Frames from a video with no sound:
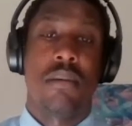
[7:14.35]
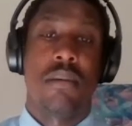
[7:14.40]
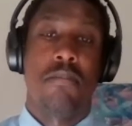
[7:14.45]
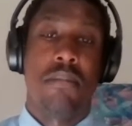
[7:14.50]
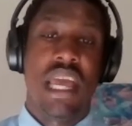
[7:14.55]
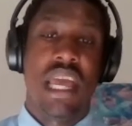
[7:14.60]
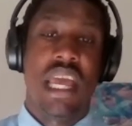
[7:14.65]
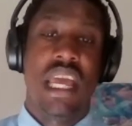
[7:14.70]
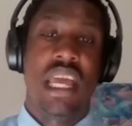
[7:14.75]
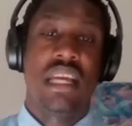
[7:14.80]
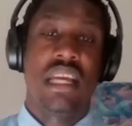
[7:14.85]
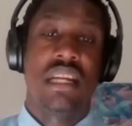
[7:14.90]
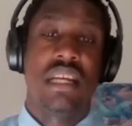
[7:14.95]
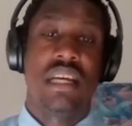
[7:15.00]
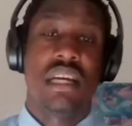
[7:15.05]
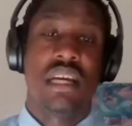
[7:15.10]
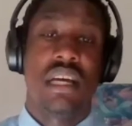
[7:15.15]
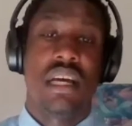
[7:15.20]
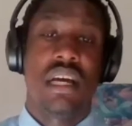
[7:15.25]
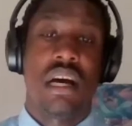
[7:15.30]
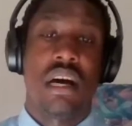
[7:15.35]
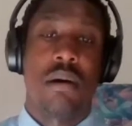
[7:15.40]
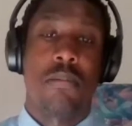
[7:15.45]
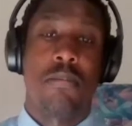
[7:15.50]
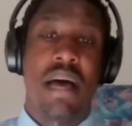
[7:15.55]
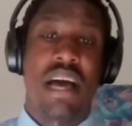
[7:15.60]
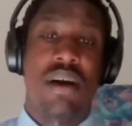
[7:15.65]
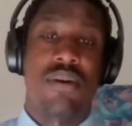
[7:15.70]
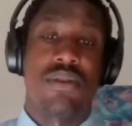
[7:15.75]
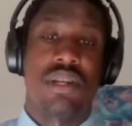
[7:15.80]
made
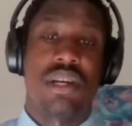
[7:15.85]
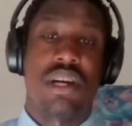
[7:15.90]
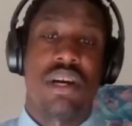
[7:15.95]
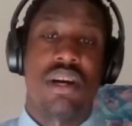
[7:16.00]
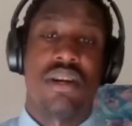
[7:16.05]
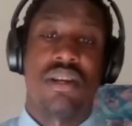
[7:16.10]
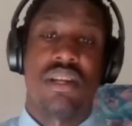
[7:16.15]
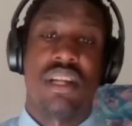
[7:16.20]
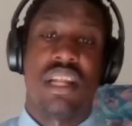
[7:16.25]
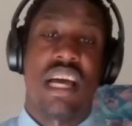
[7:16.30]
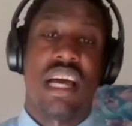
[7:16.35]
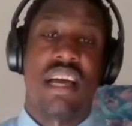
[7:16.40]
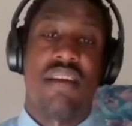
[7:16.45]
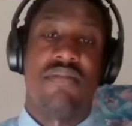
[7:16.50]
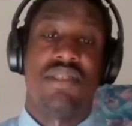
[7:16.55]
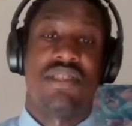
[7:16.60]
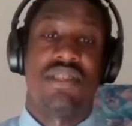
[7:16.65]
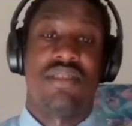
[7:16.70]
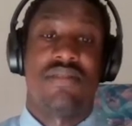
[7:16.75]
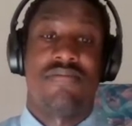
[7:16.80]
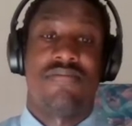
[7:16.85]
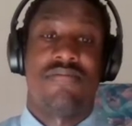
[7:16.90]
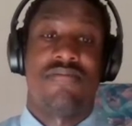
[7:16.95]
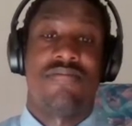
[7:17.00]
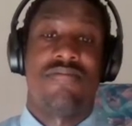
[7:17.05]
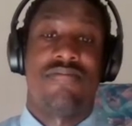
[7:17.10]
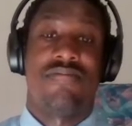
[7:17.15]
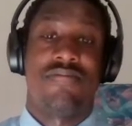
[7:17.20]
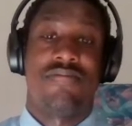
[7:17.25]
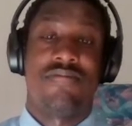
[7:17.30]
about our lives.
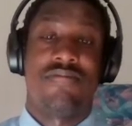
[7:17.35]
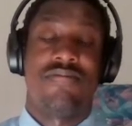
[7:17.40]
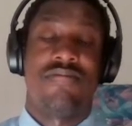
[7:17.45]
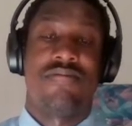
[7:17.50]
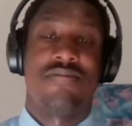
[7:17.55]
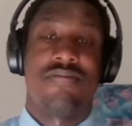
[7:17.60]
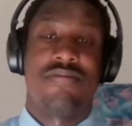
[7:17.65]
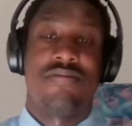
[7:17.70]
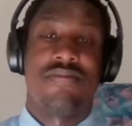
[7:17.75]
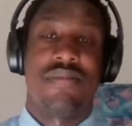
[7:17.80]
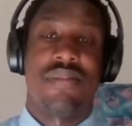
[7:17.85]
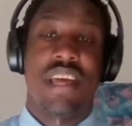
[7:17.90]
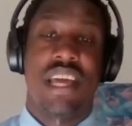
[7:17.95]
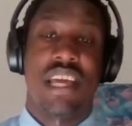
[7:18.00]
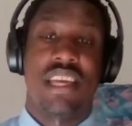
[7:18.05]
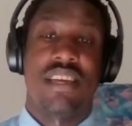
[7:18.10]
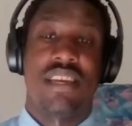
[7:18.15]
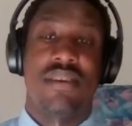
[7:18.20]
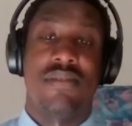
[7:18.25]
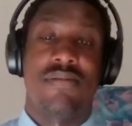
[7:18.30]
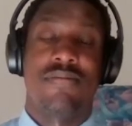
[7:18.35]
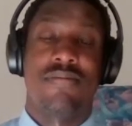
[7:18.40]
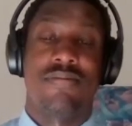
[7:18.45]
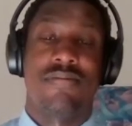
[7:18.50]
Thank you.